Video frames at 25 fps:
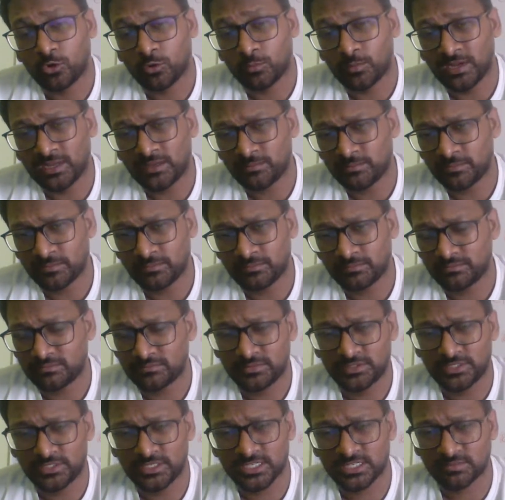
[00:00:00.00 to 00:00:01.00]
go by
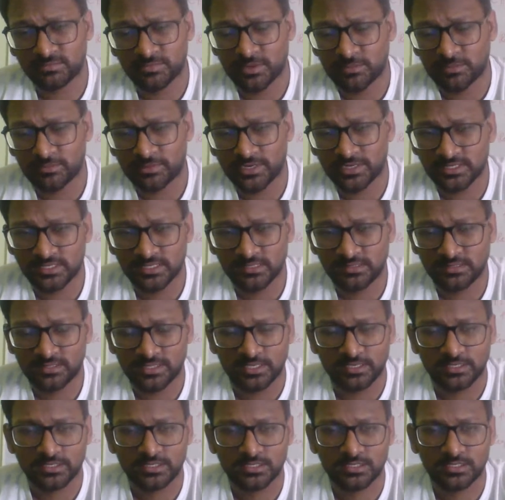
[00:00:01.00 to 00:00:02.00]
just memorizing
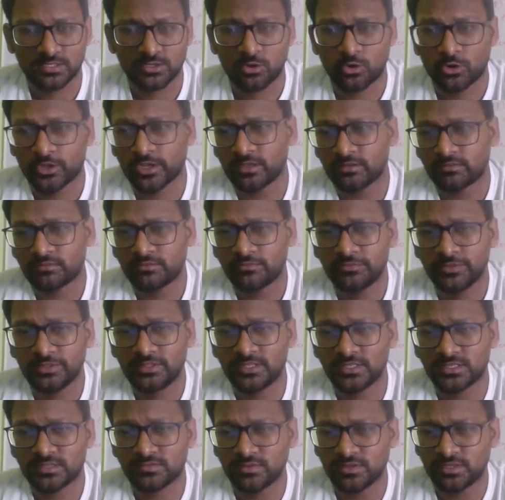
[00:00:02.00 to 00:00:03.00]
things. Okay,
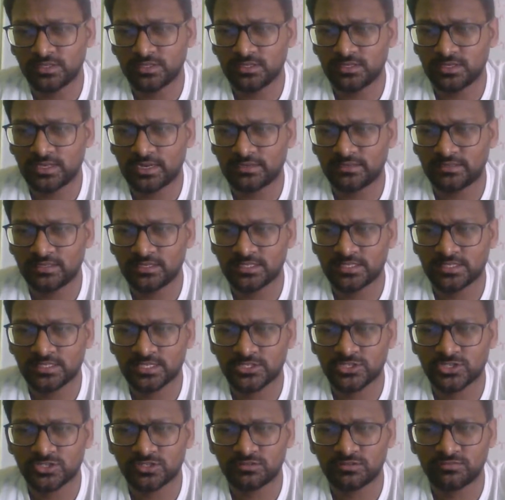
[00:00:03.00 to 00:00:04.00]
with this we'll end this
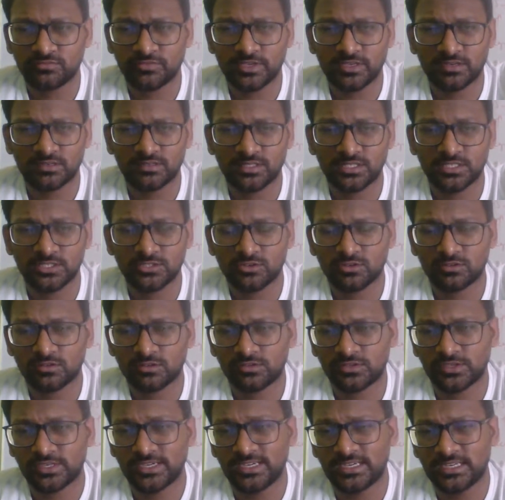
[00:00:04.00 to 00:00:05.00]
session, where these are the
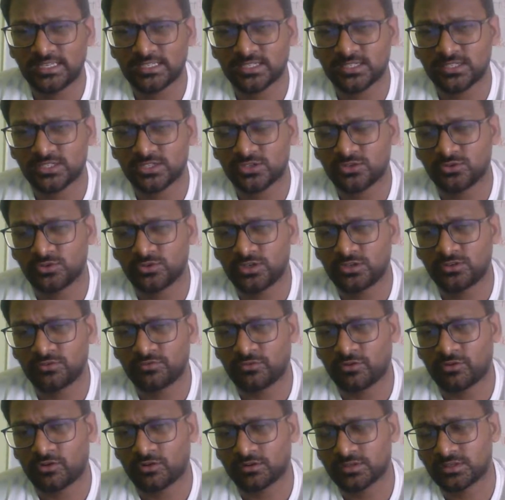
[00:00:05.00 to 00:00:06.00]
3 lessons you need to
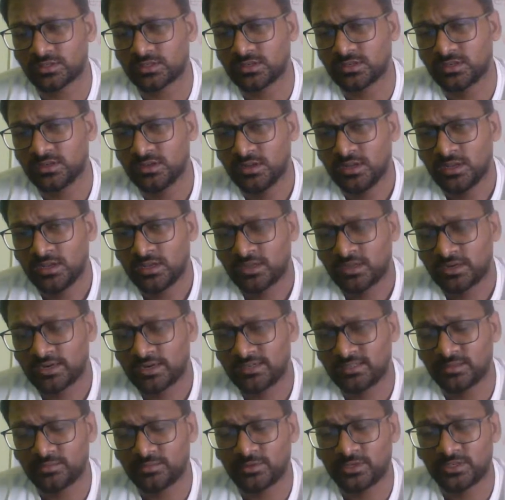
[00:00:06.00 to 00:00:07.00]
focus,
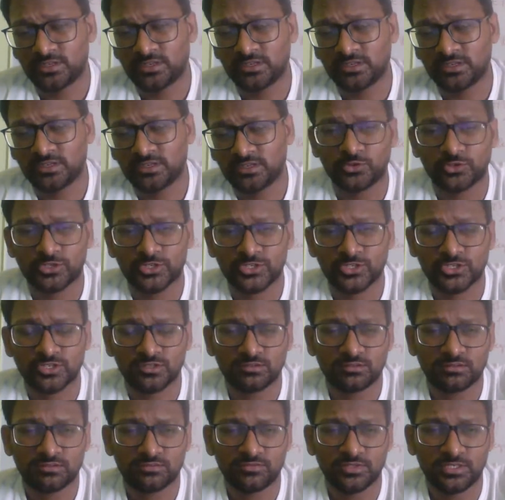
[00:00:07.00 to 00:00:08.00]
right? The mineral
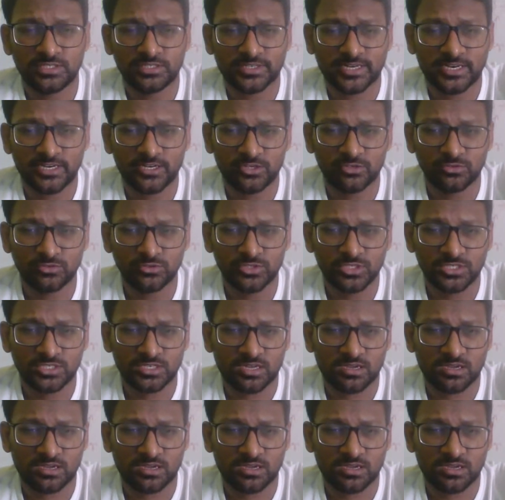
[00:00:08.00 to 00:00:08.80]
nutrition, we'll try to